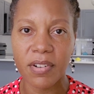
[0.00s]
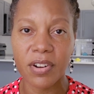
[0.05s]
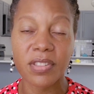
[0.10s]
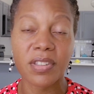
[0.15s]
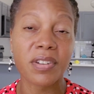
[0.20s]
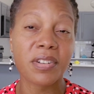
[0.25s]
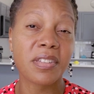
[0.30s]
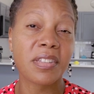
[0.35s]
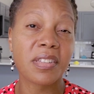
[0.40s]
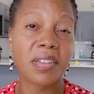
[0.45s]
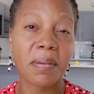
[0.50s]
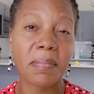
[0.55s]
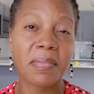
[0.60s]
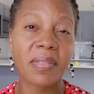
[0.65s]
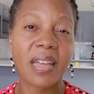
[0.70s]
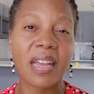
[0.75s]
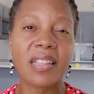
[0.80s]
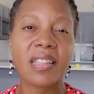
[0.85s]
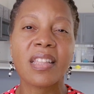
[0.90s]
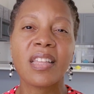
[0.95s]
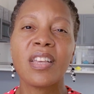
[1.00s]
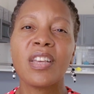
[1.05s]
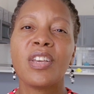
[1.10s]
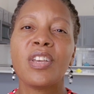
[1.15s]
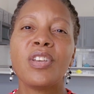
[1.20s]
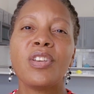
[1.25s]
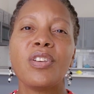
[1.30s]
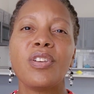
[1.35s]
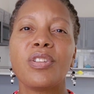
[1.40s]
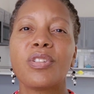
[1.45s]
Are there some that
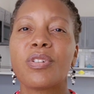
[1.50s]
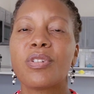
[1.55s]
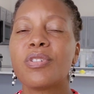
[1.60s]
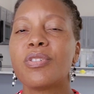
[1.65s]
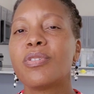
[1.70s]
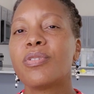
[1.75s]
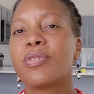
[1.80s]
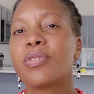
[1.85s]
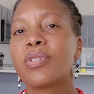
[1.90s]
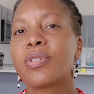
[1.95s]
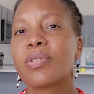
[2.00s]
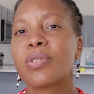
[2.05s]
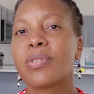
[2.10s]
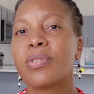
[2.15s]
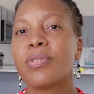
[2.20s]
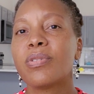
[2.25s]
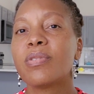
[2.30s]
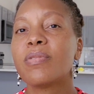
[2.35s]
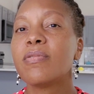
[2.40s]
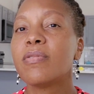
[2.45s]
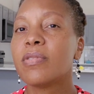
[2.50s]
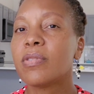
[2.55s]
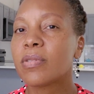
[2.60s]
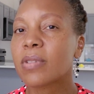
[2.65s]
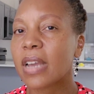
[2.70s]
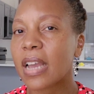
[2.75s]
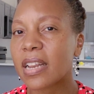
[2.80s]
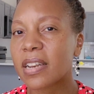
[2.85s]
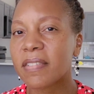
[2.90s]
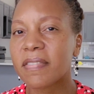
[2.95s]
you
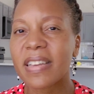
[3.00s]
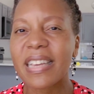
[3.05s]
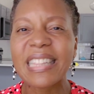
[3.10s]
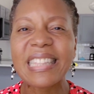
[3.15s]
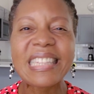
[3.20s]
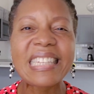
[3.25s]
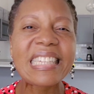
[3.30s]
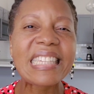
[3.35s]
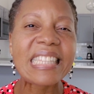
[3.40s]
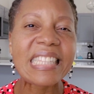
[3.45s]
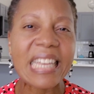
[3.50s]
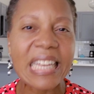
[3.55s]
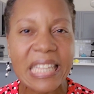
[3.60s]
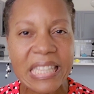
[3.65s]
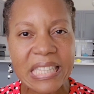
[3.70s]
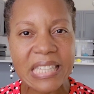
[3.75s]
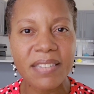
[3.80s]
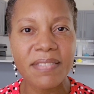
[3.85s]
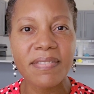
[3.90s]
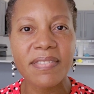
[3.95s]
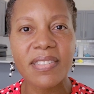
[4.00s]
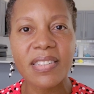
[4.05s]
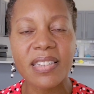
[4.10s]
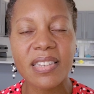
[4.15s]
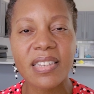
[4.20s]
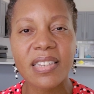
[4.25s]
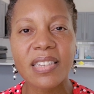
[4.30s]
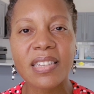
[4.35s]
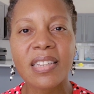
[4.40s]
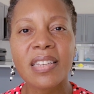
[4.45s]
kind of
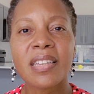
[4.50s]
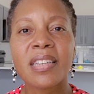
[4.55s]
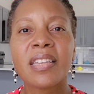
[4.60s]
instinctively